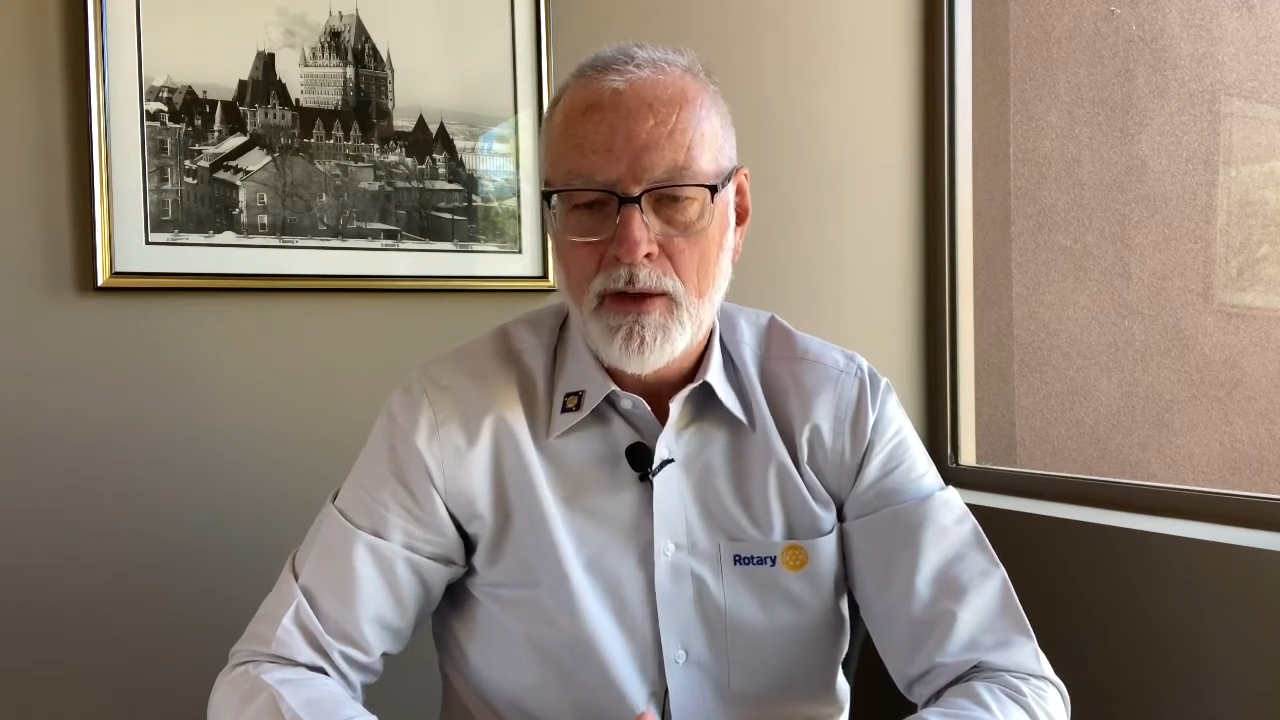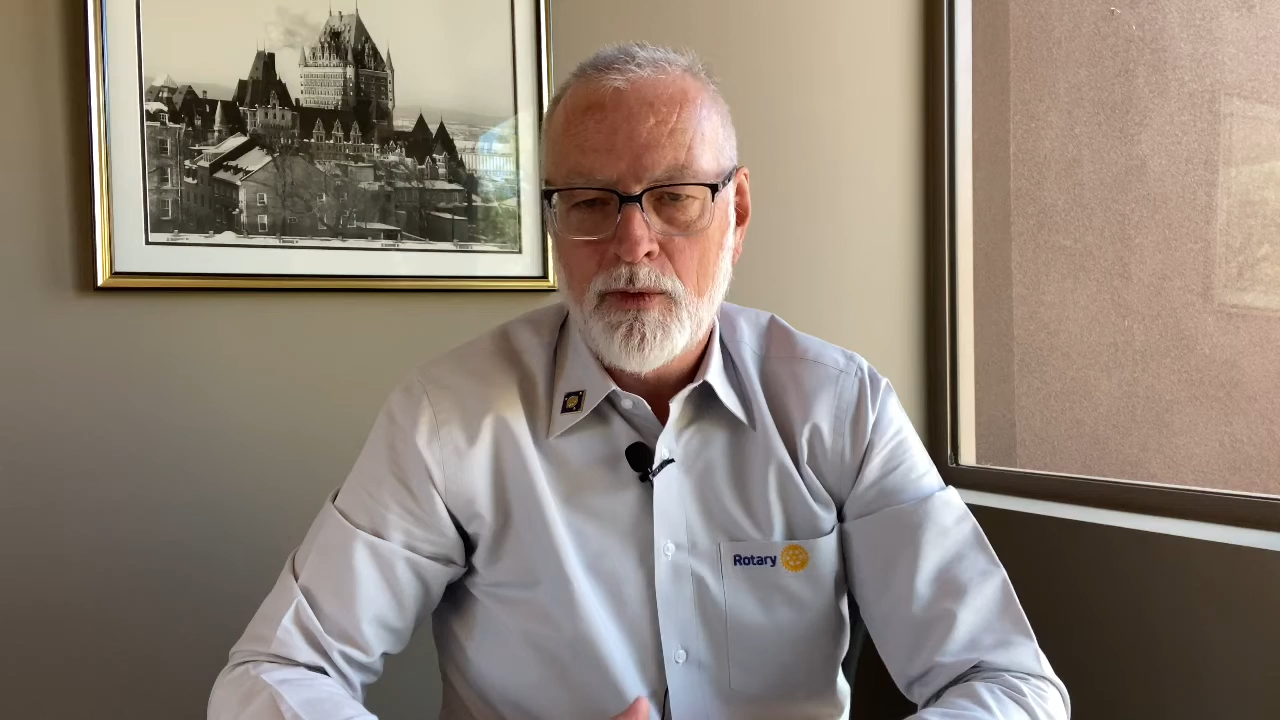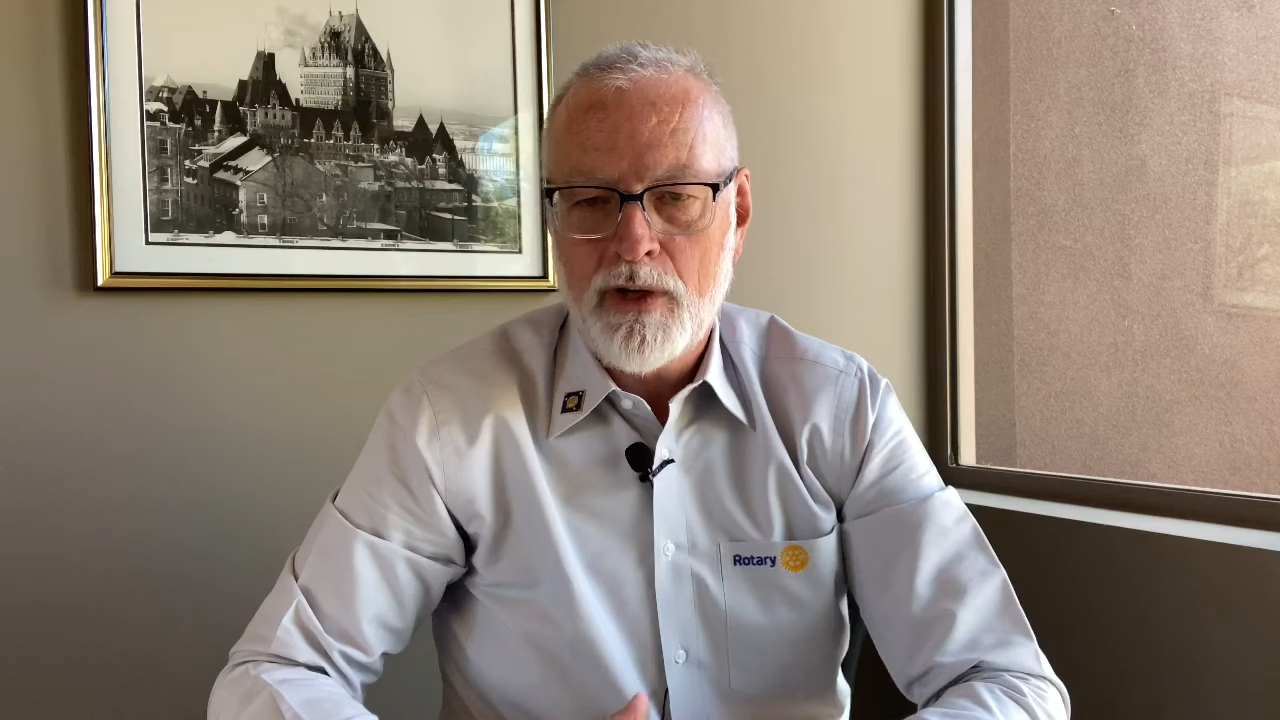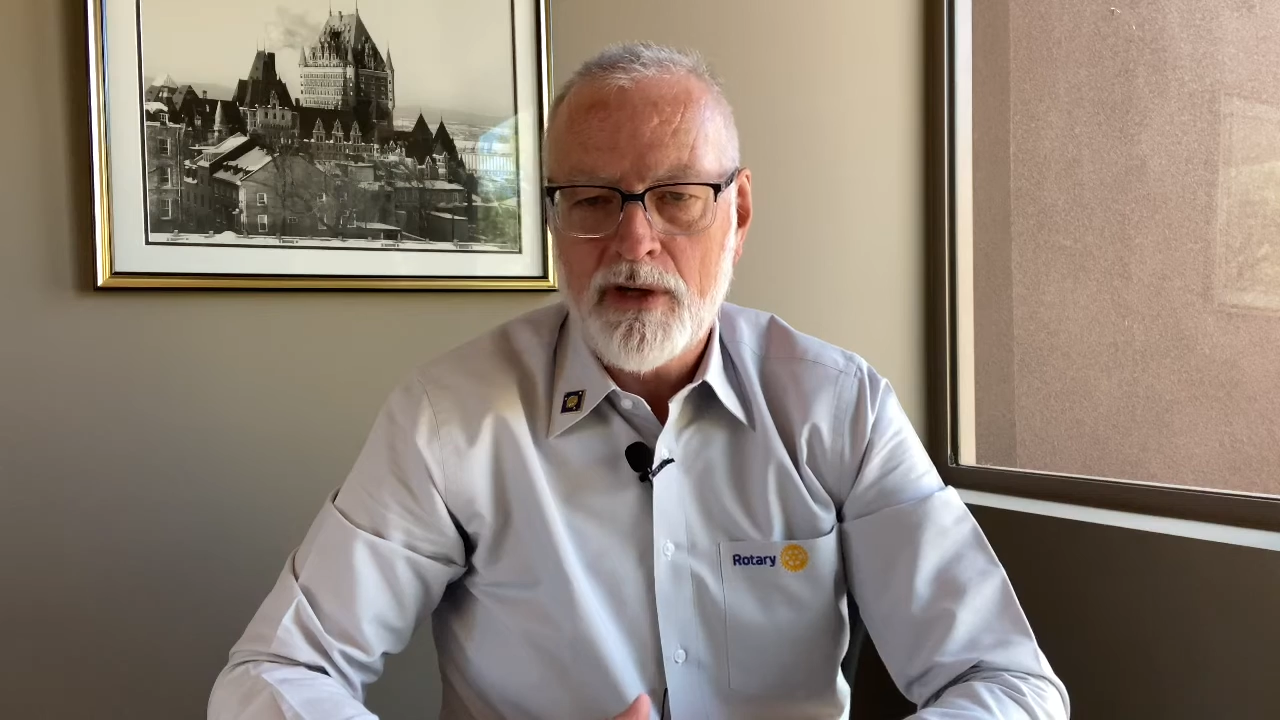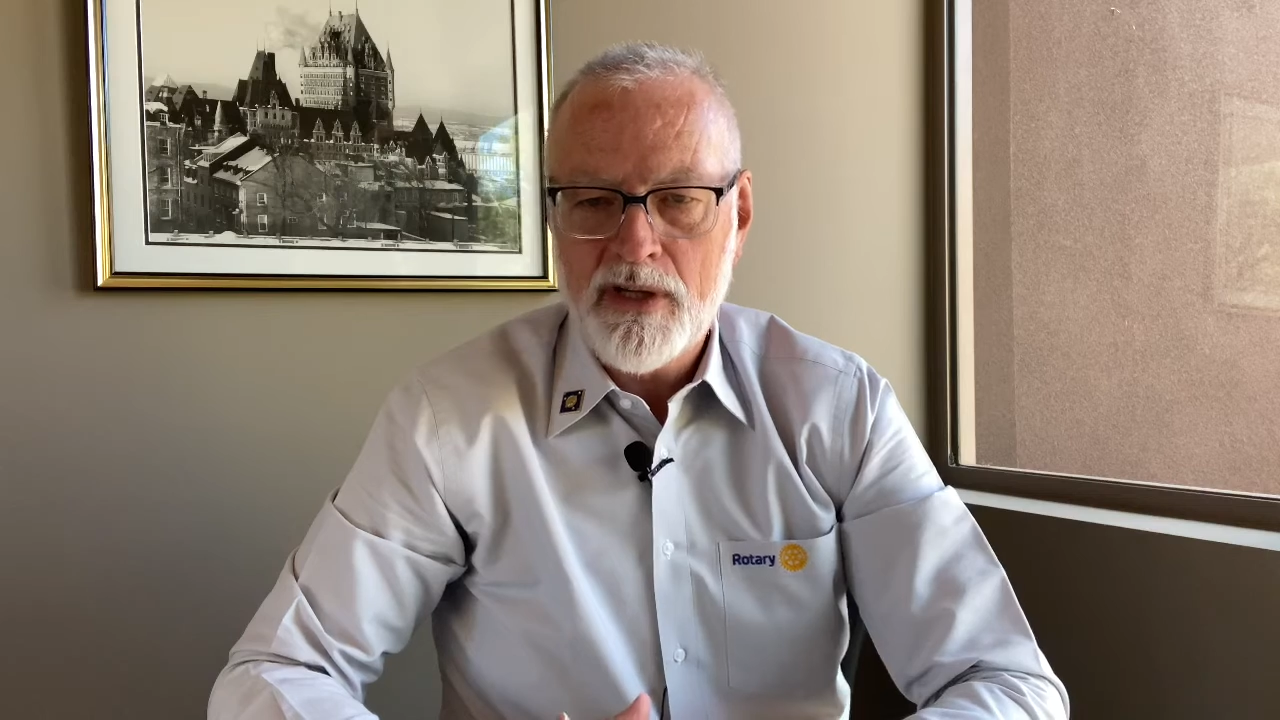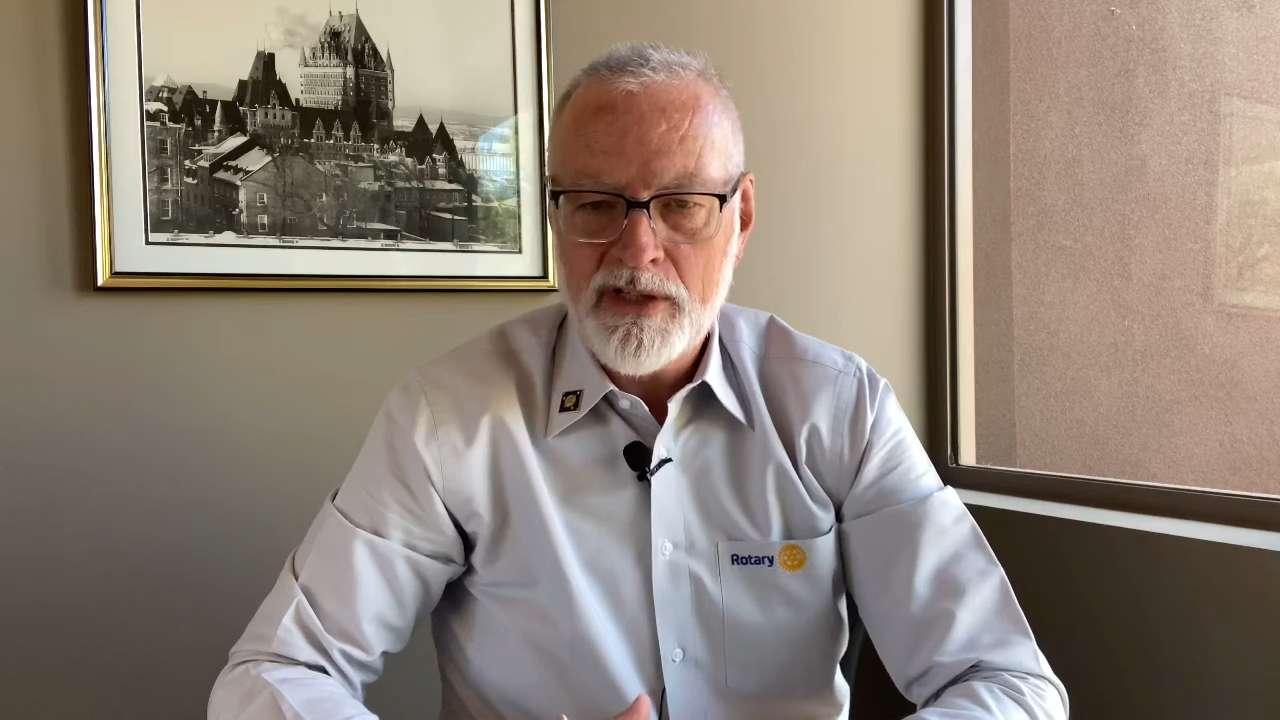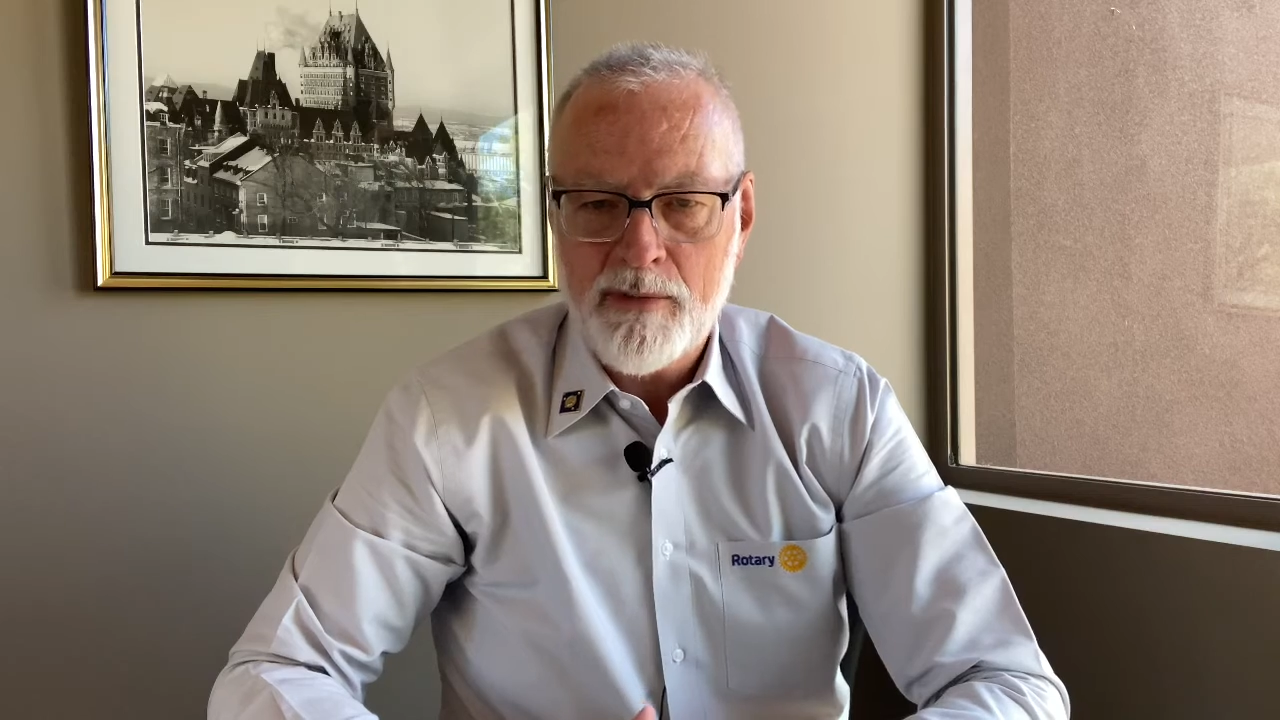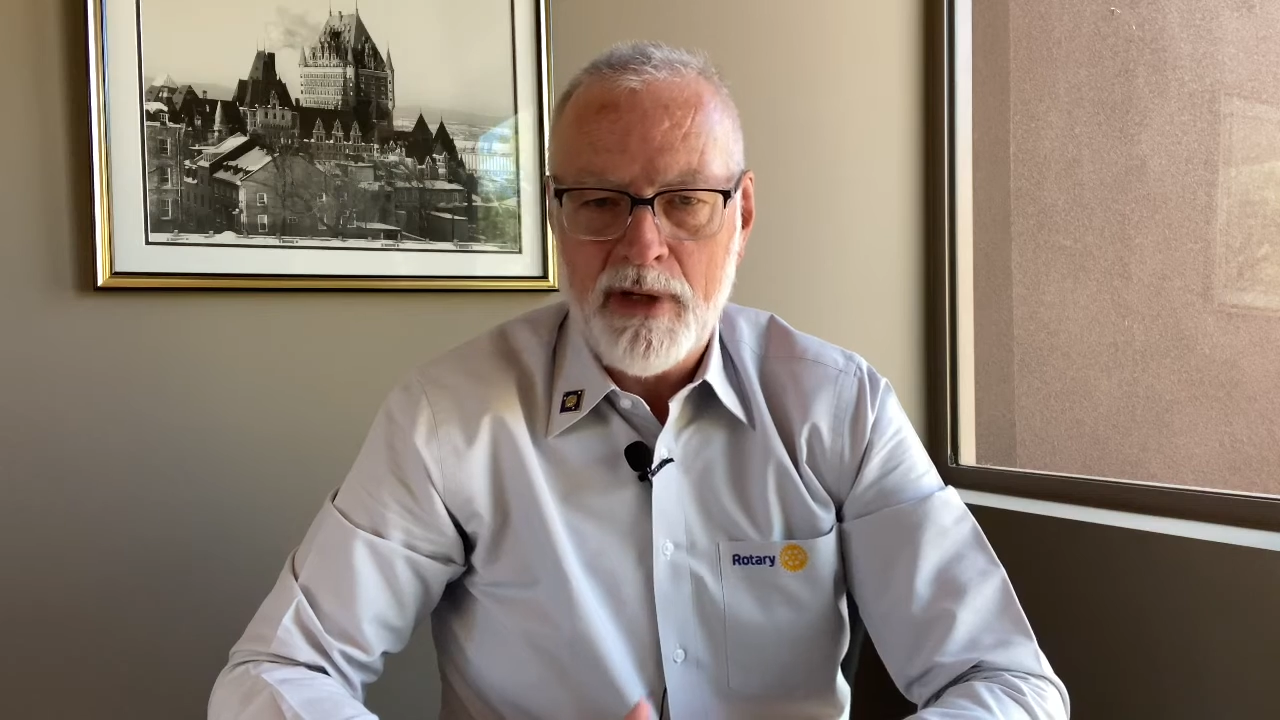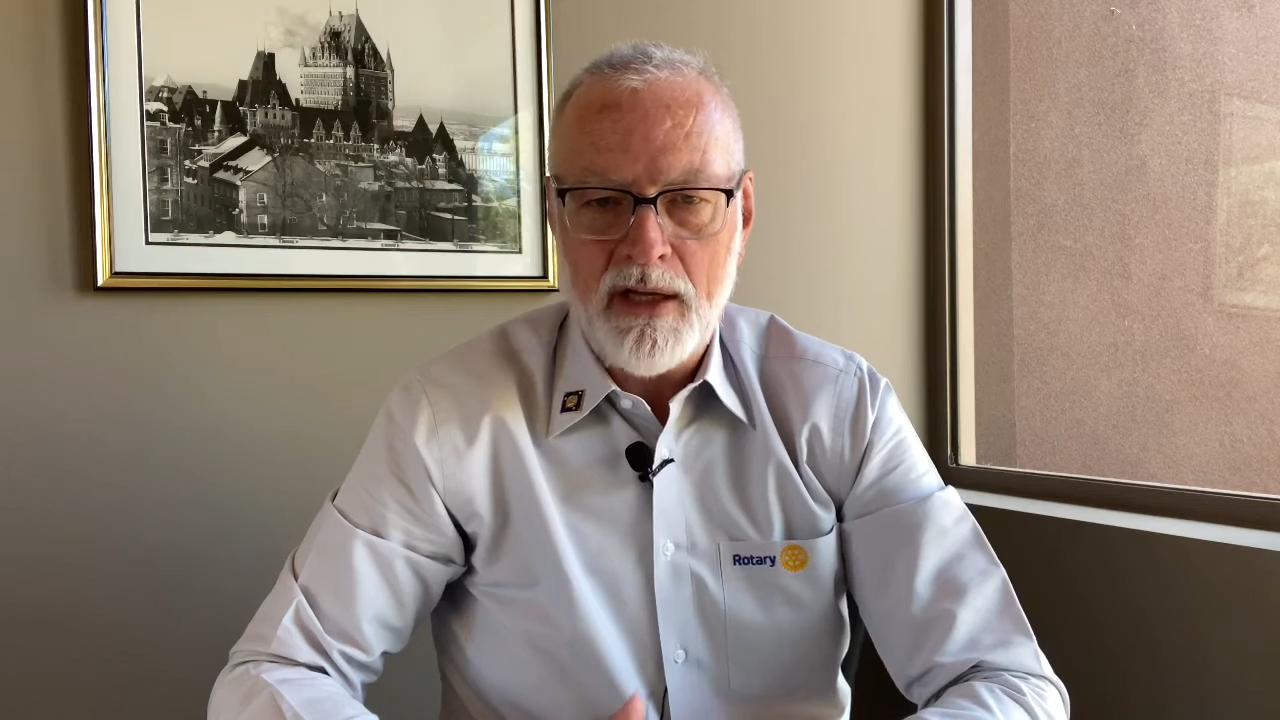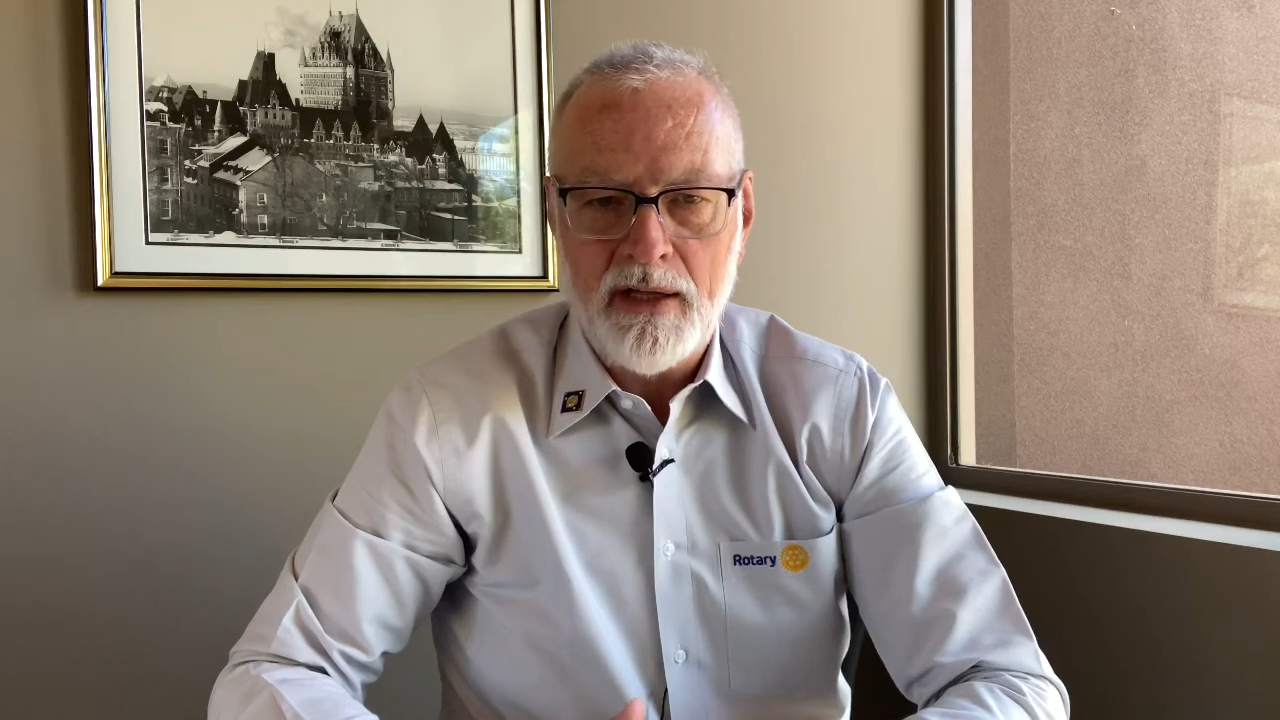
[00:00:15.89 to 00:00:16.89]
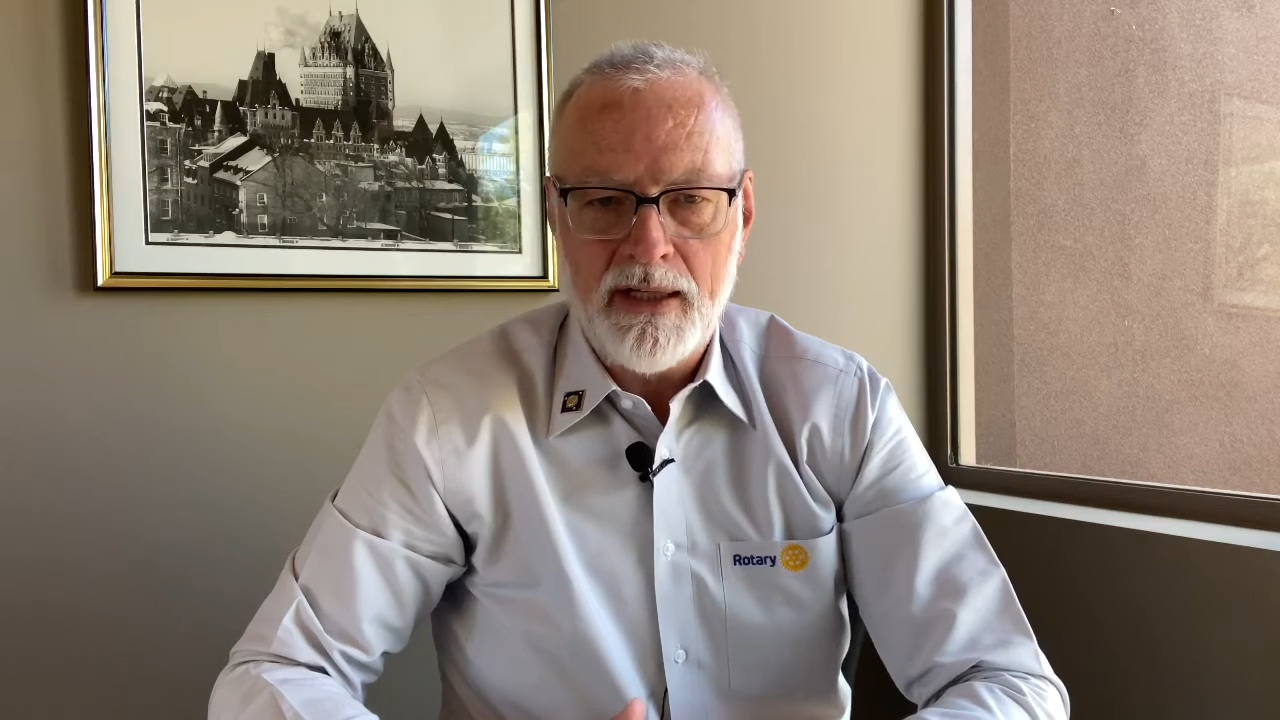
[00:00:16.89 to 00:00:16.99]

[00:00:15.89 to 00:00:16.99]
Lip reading: where Isabel